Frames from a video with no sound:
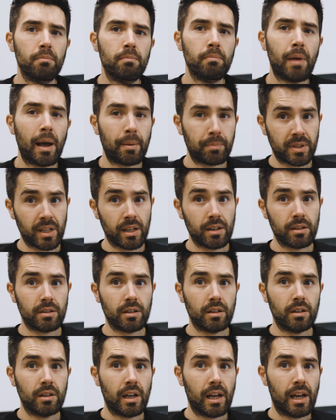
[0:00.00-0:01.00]
map
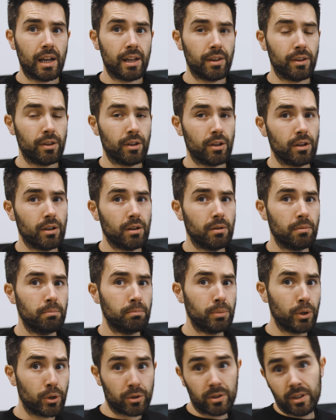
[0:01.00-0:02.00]
sensor and the
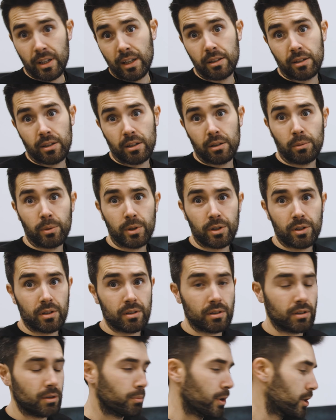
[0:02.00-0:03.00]
put sensor, which
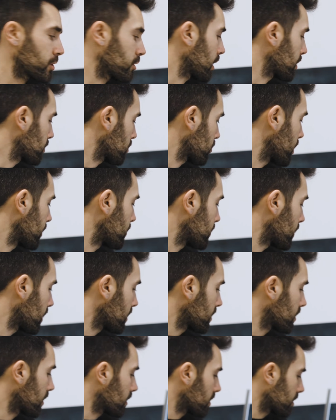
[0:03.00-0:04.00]
is the pressure upstream
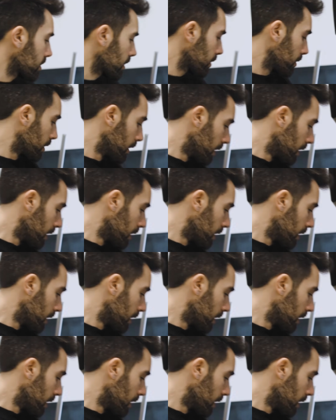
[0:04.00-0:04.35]
sensor. So